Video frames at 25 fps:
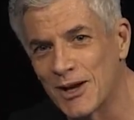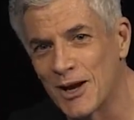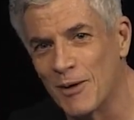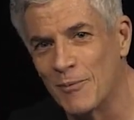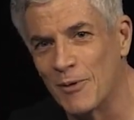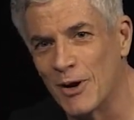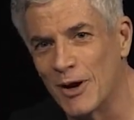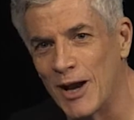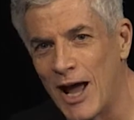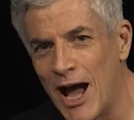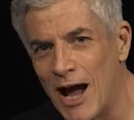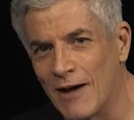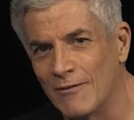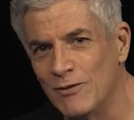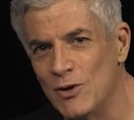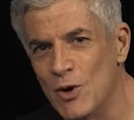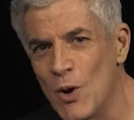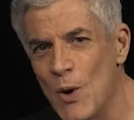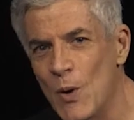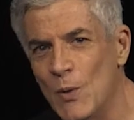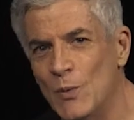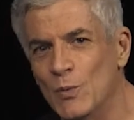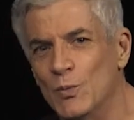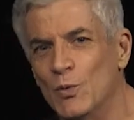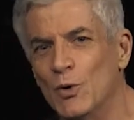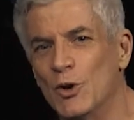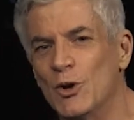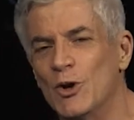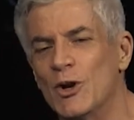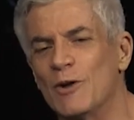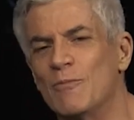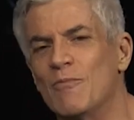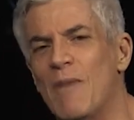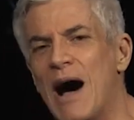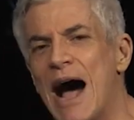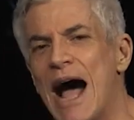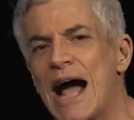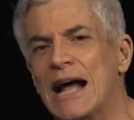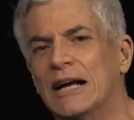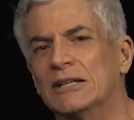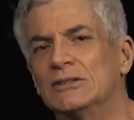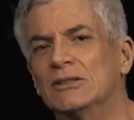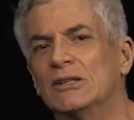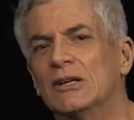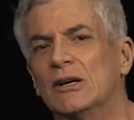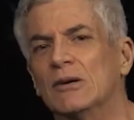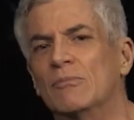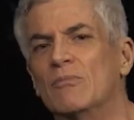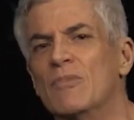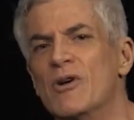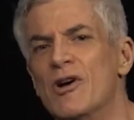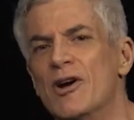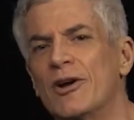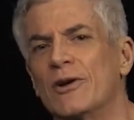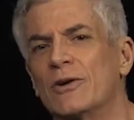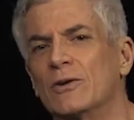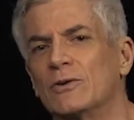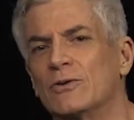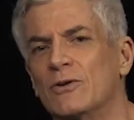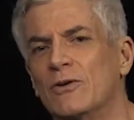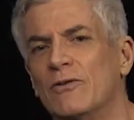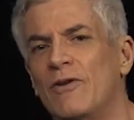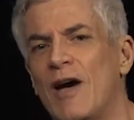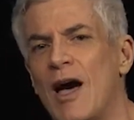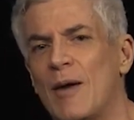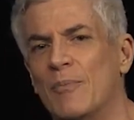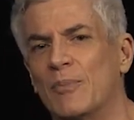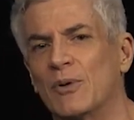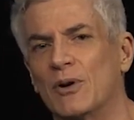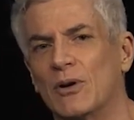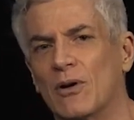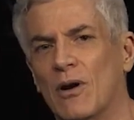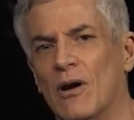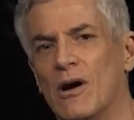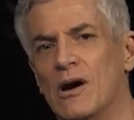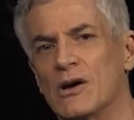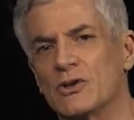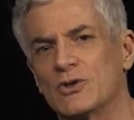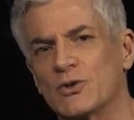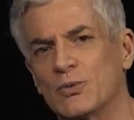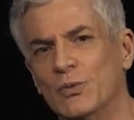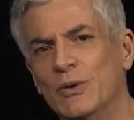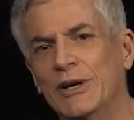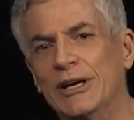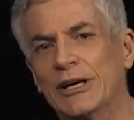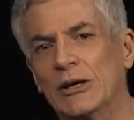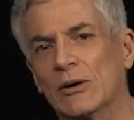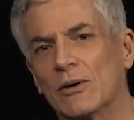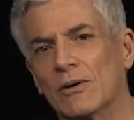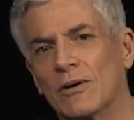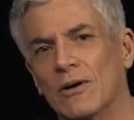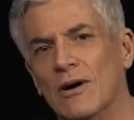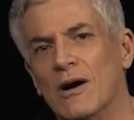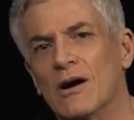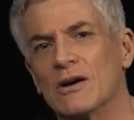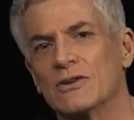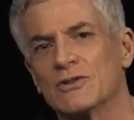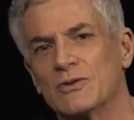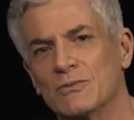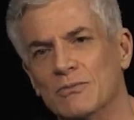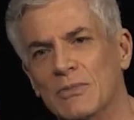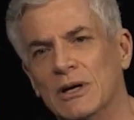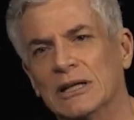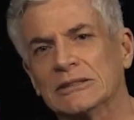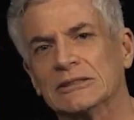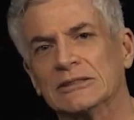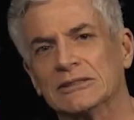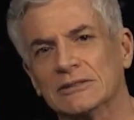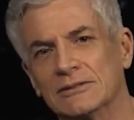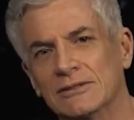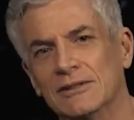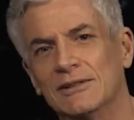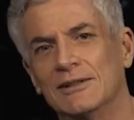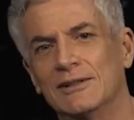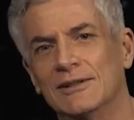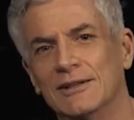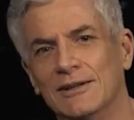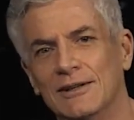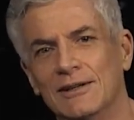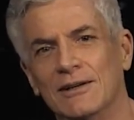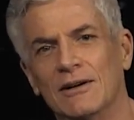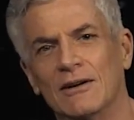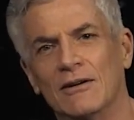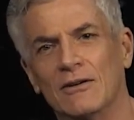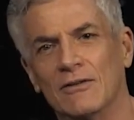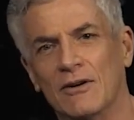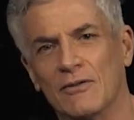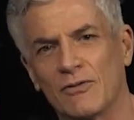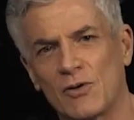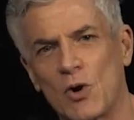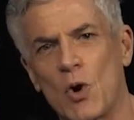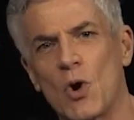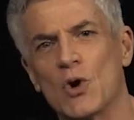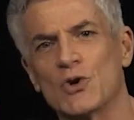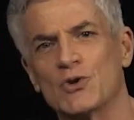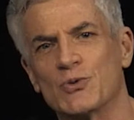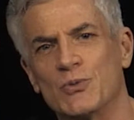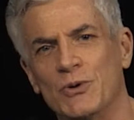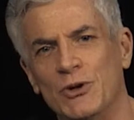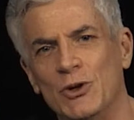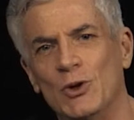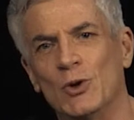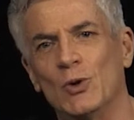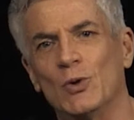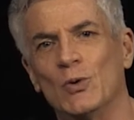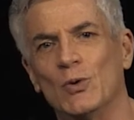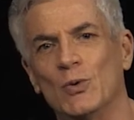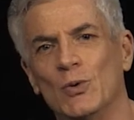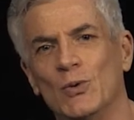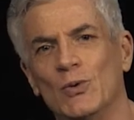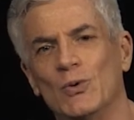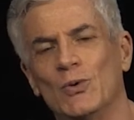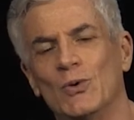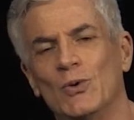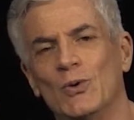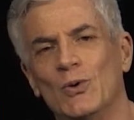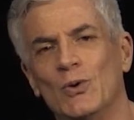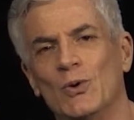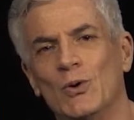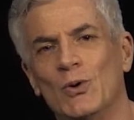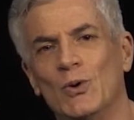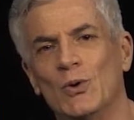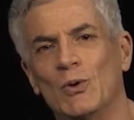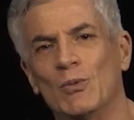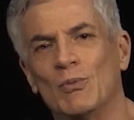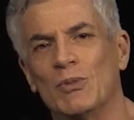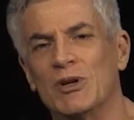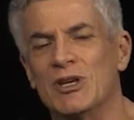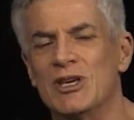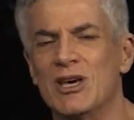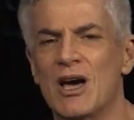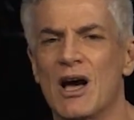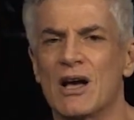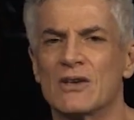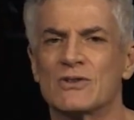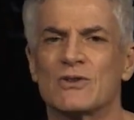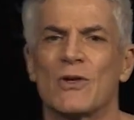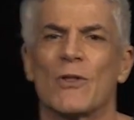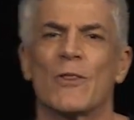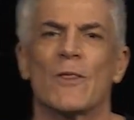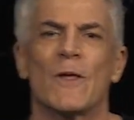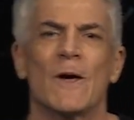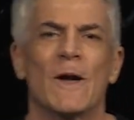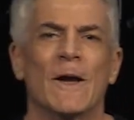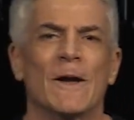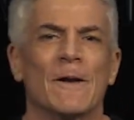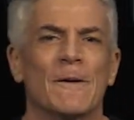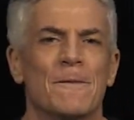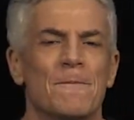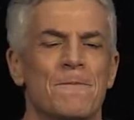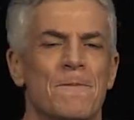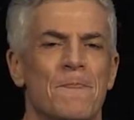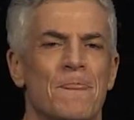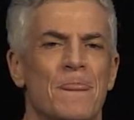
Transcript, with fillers: Come on, how many of you wouldn't mind the miracle to have happened last week or last month? Well, of course we do. But here's the thing.